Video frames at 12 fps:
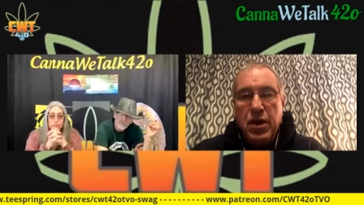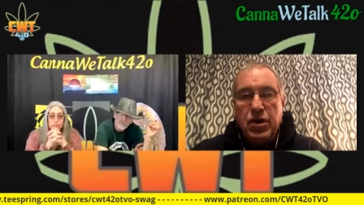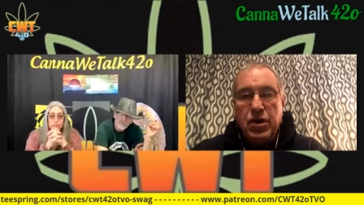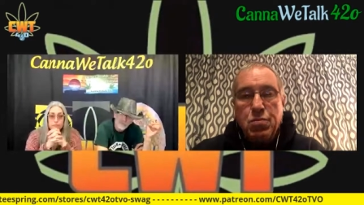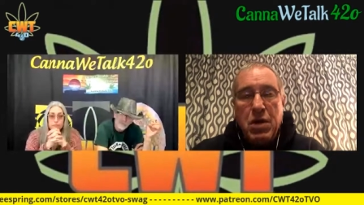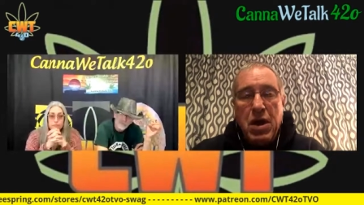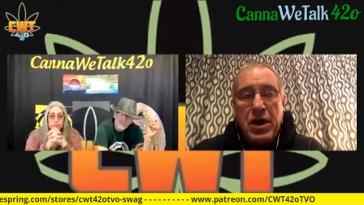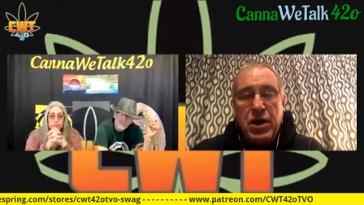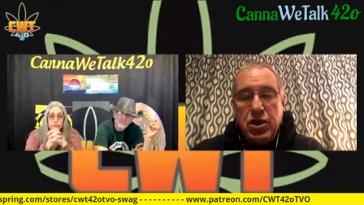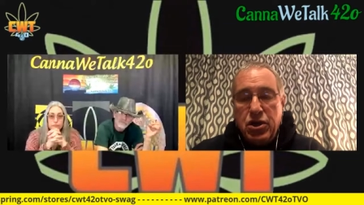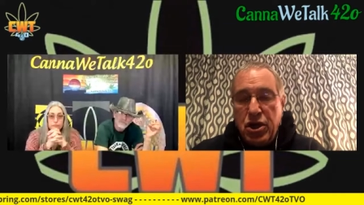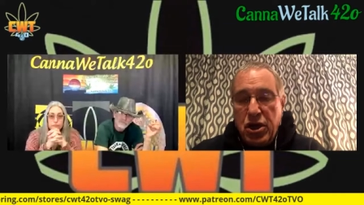and it's
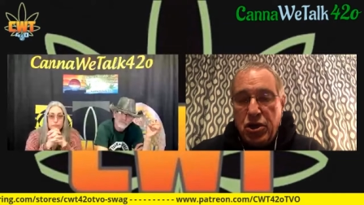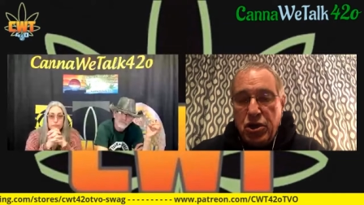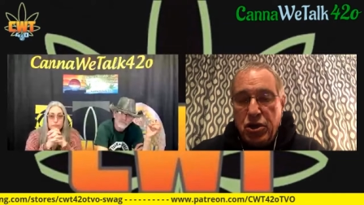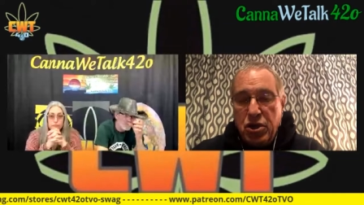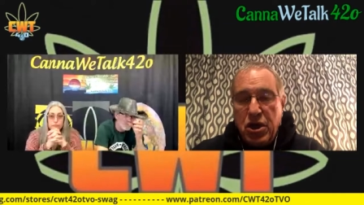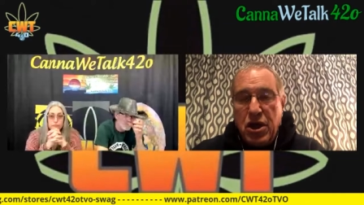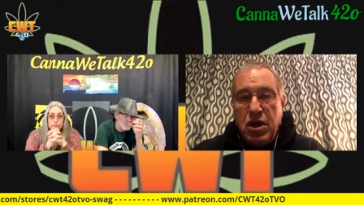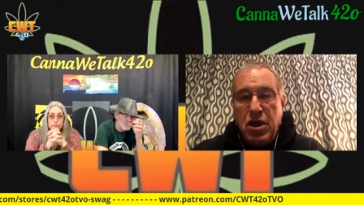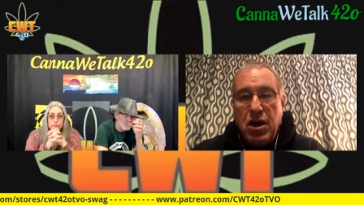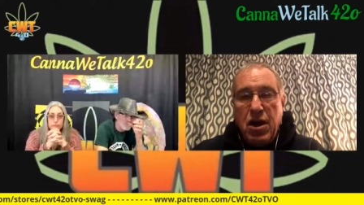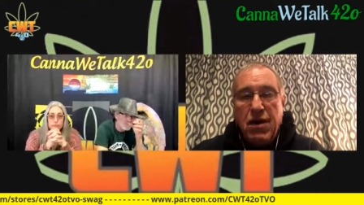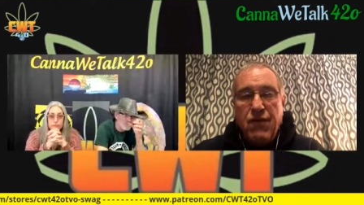my contention
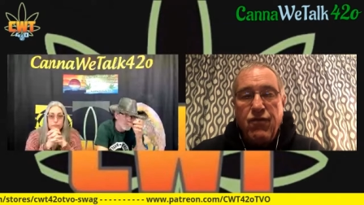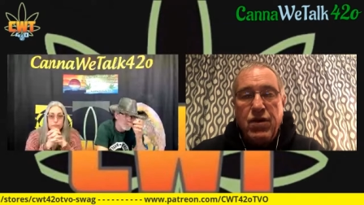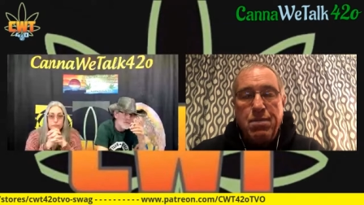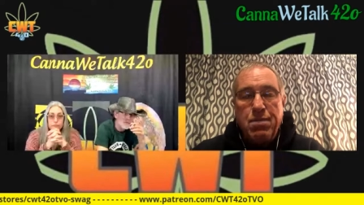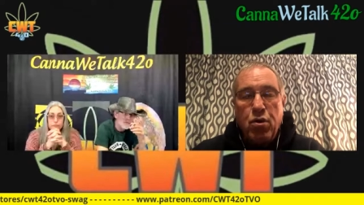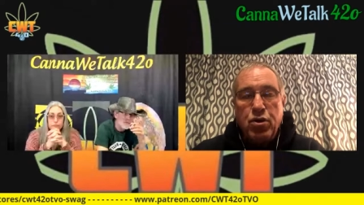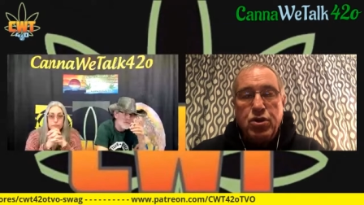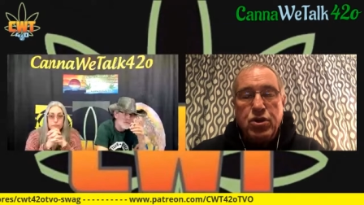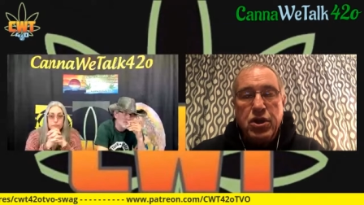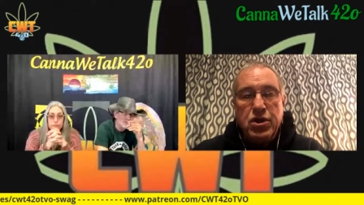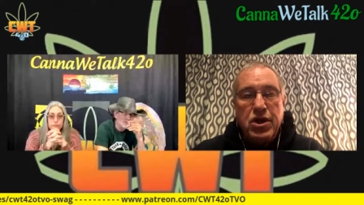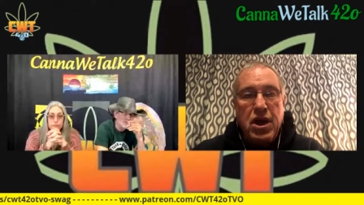that every person
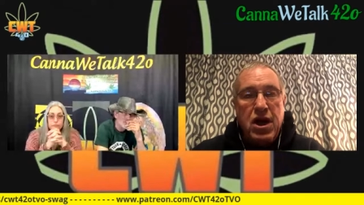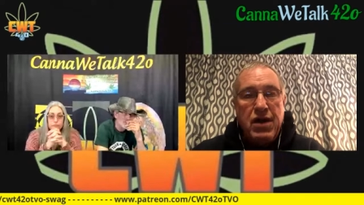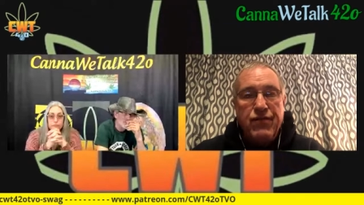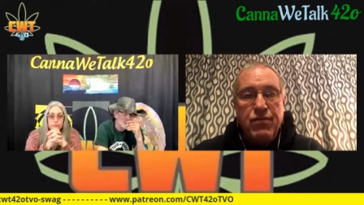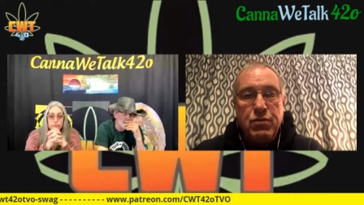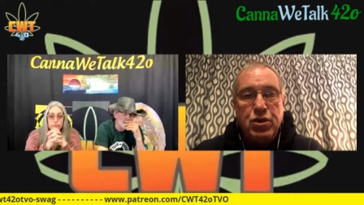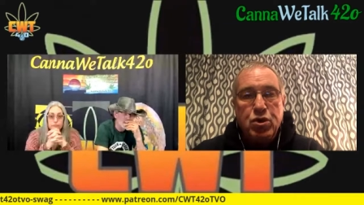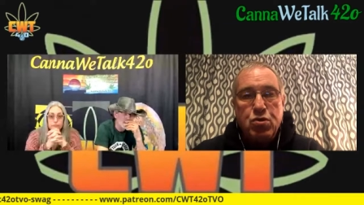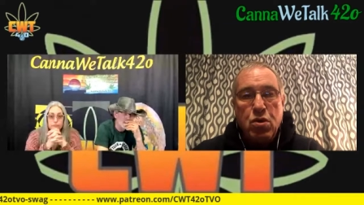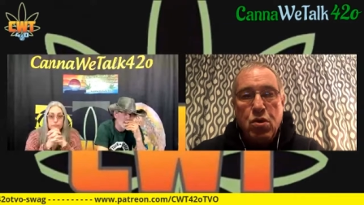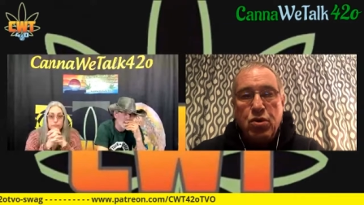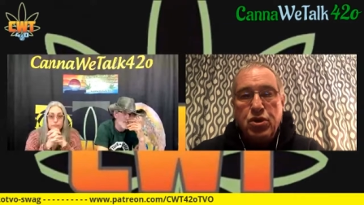that died from a
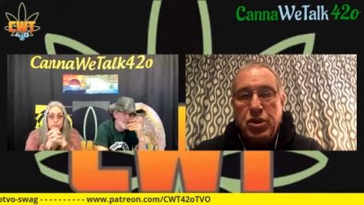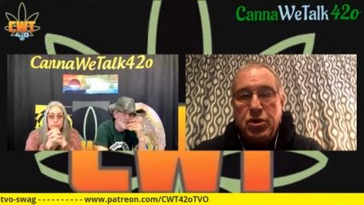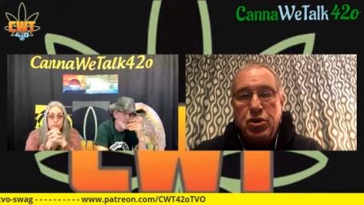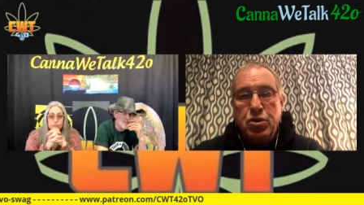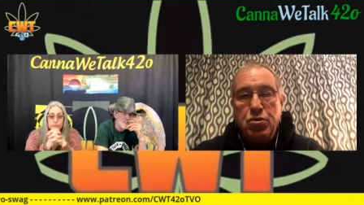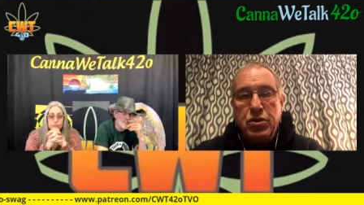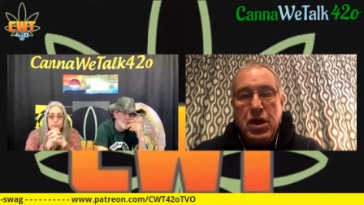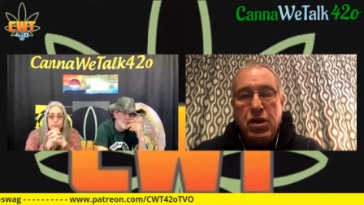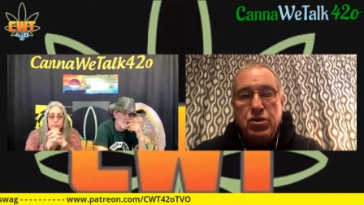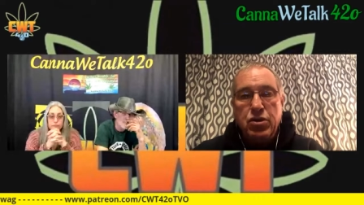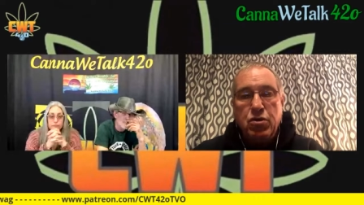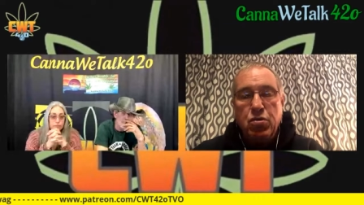stroke since
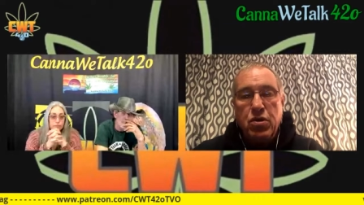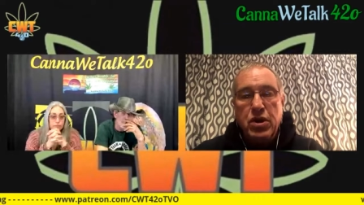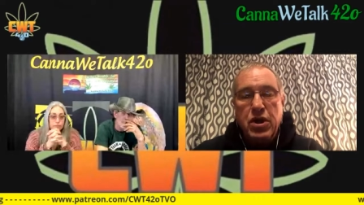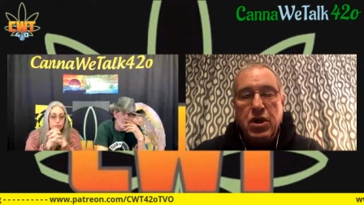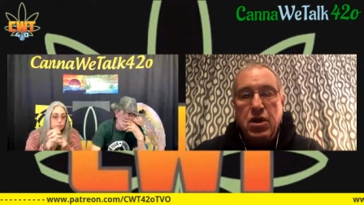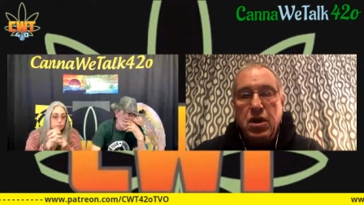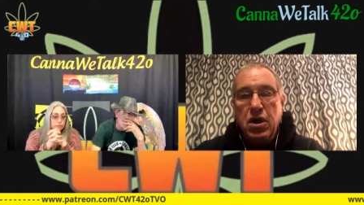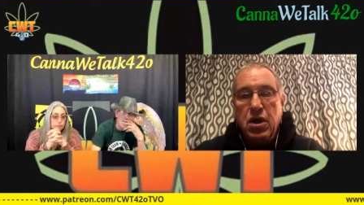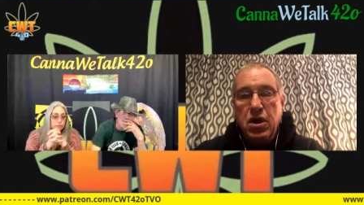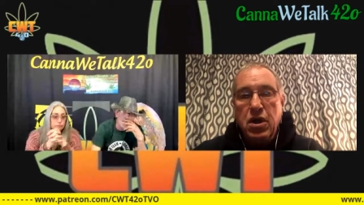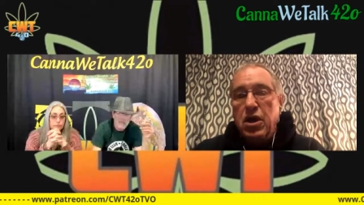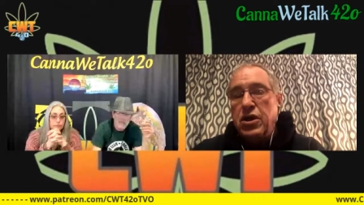2003
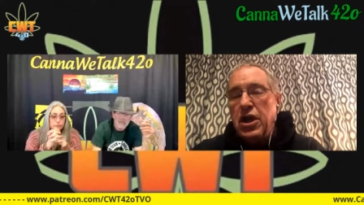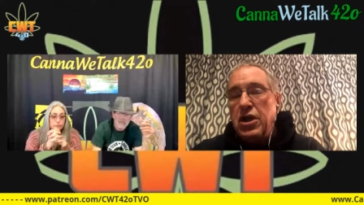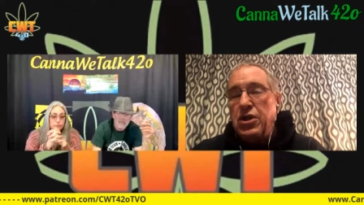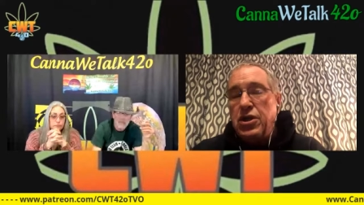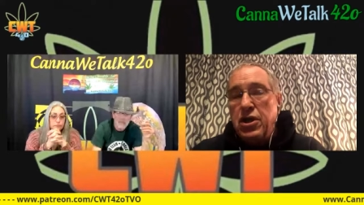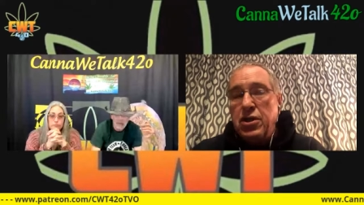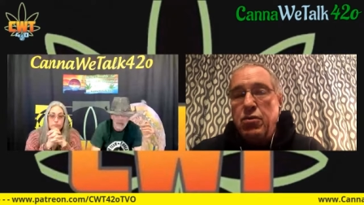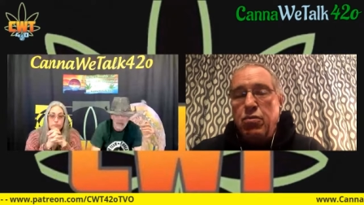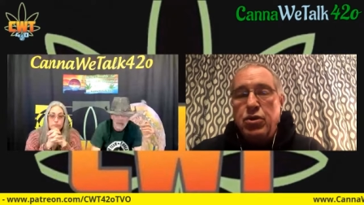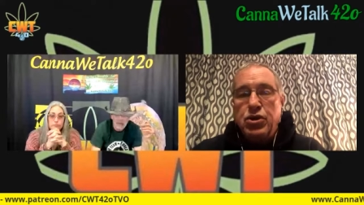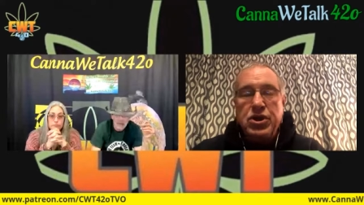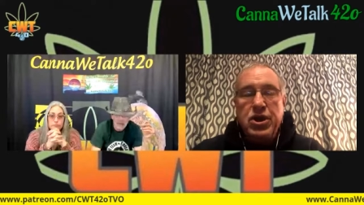that didn't
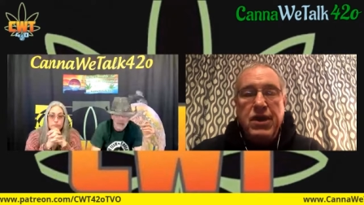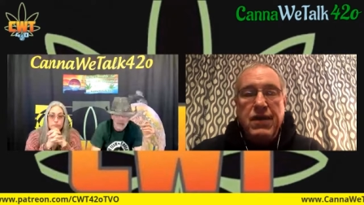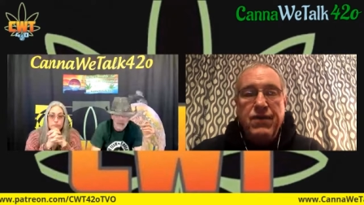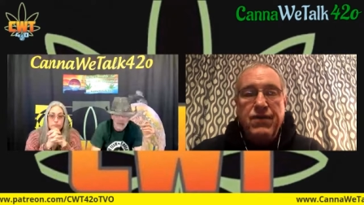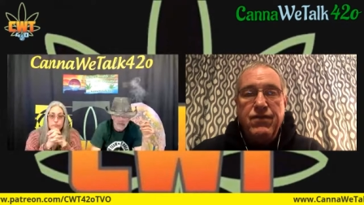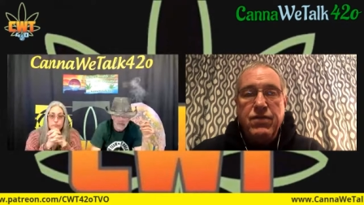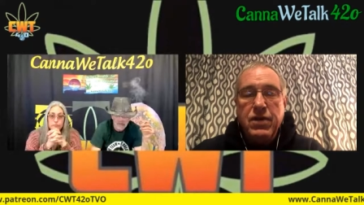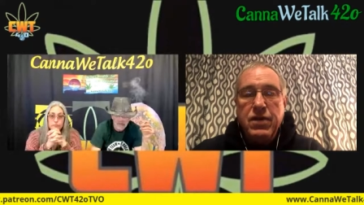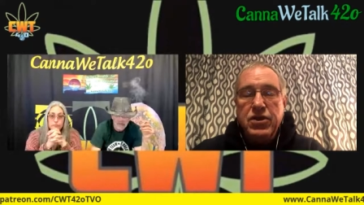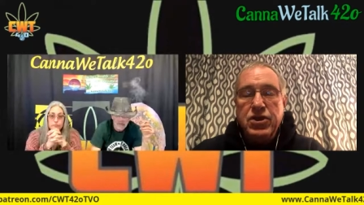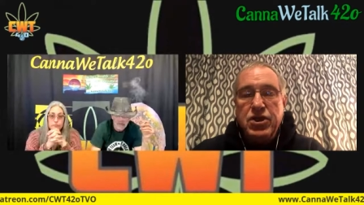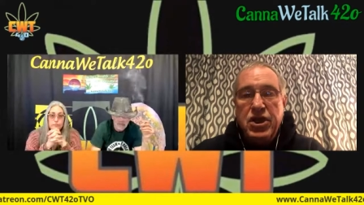receive
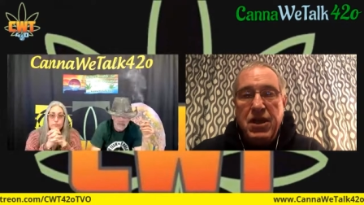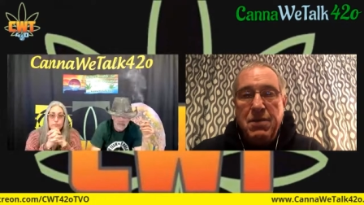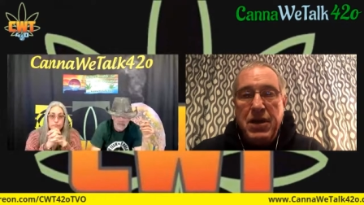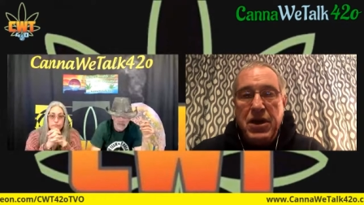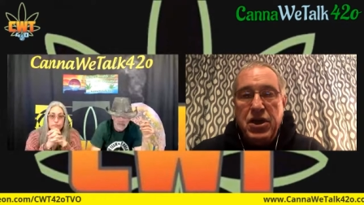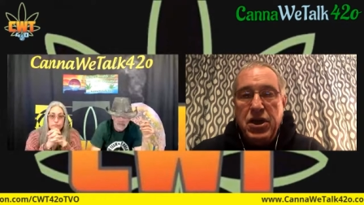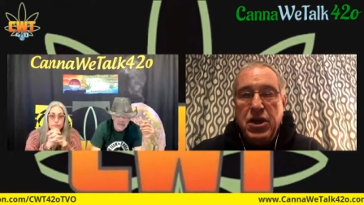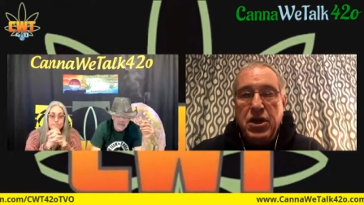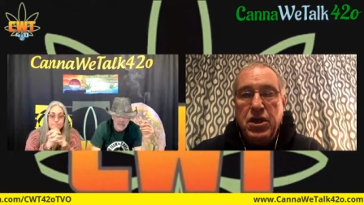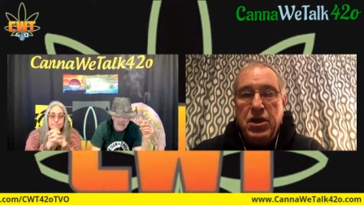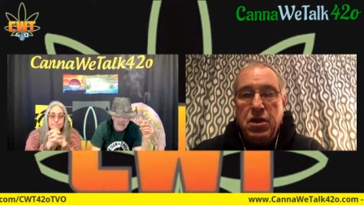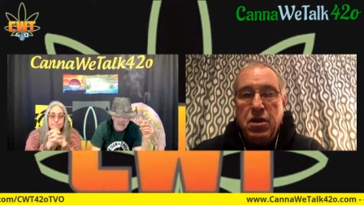
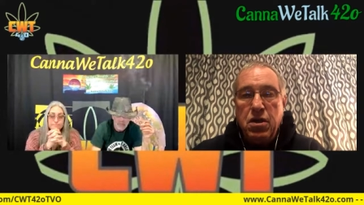CBD